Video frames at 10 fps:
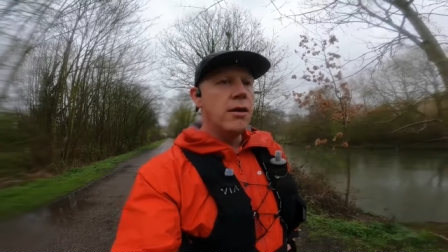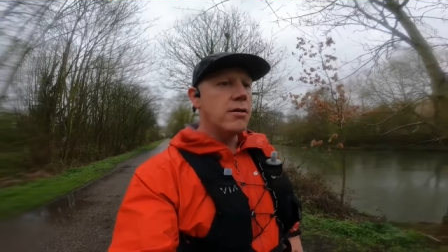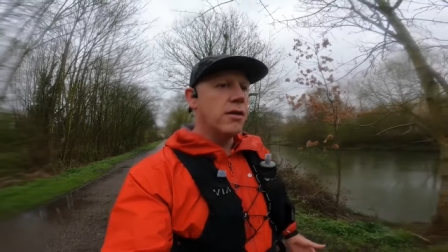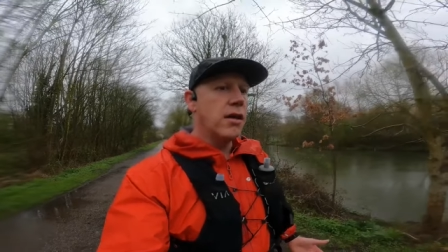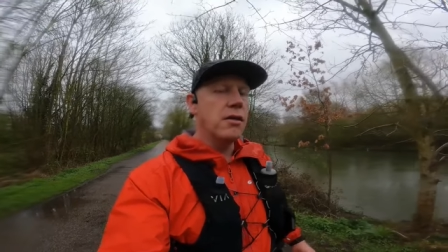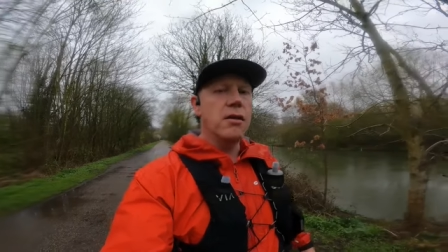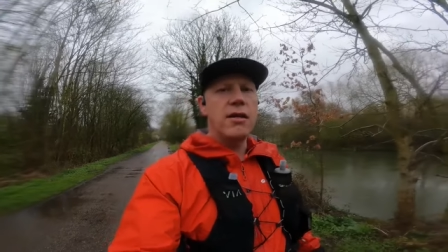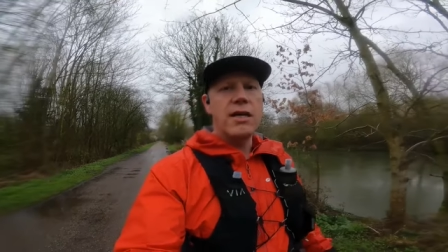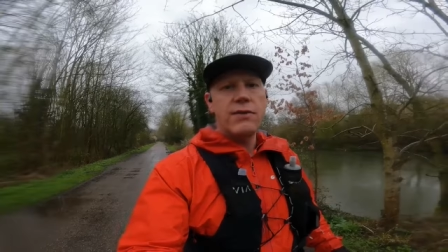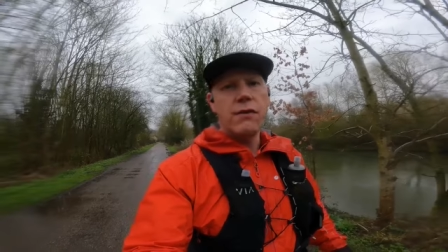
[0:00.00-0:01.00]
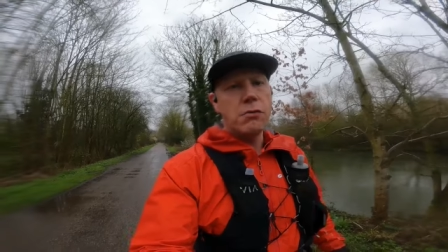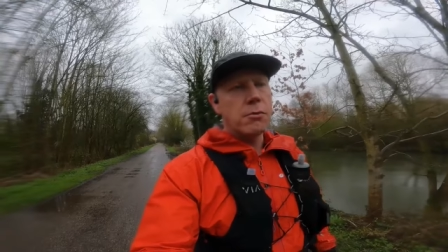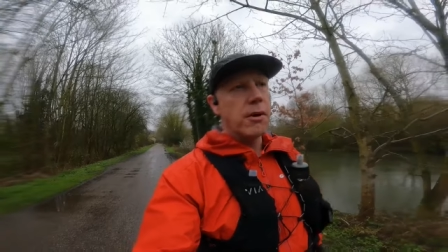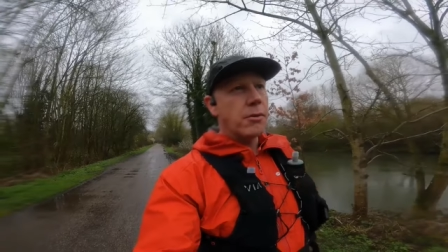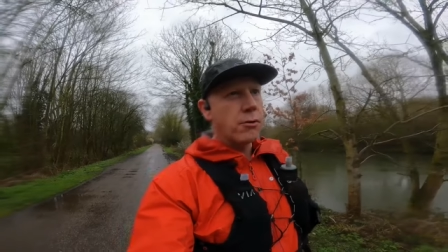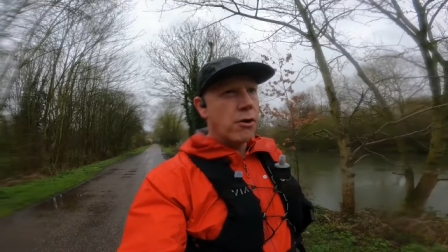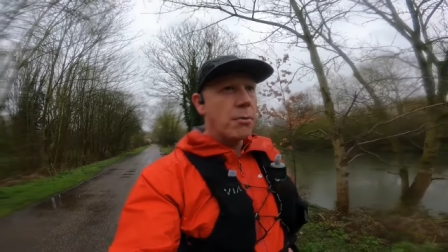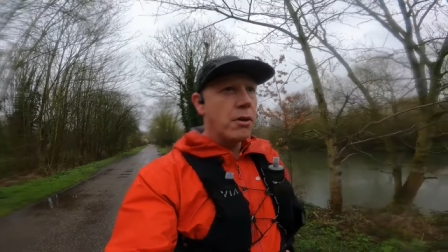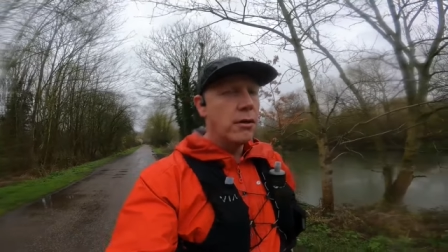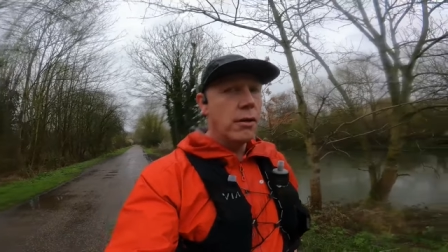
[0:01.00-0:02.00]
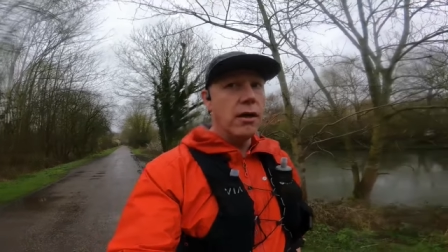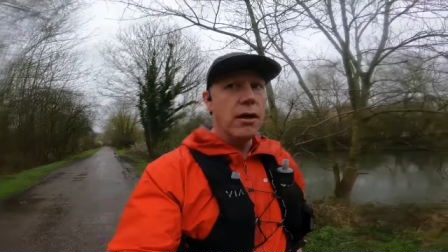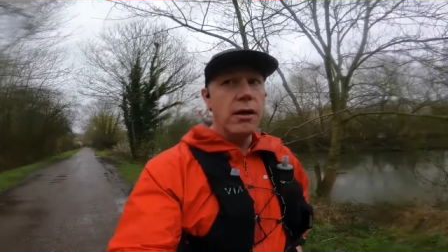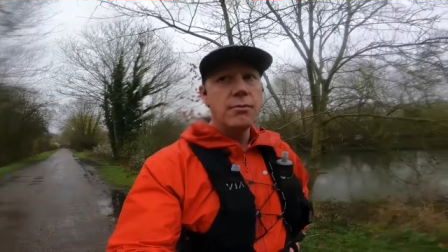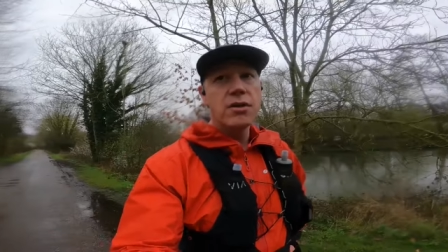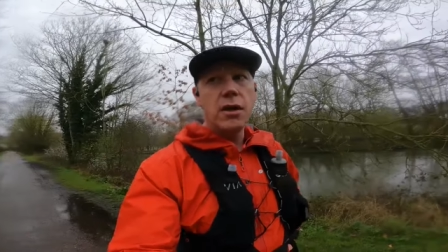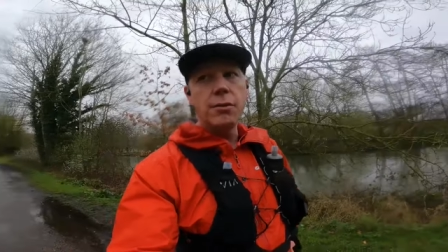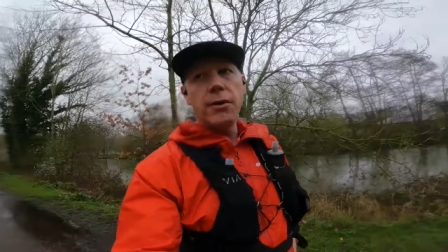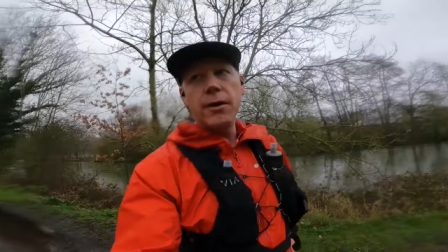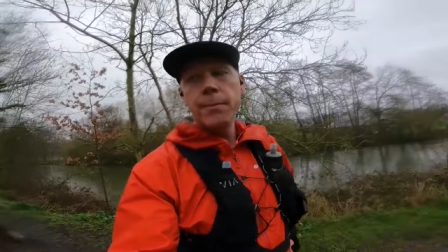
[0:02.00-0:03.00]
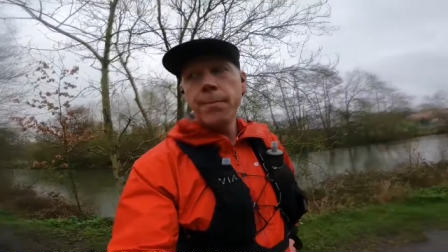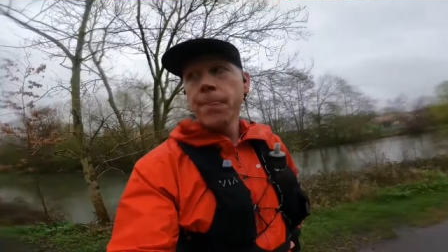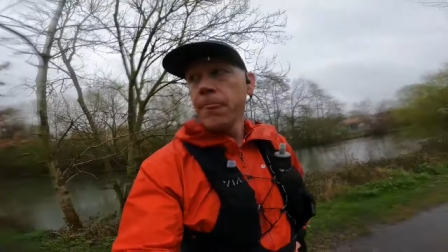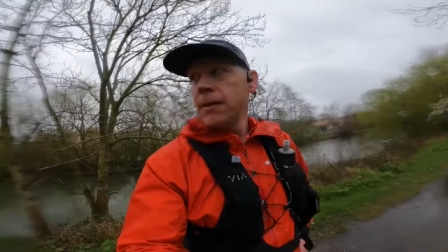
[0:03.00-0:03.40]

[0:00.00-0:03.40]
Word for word: It's at the end of the day, it's Vibram Mega Grip, um, so um,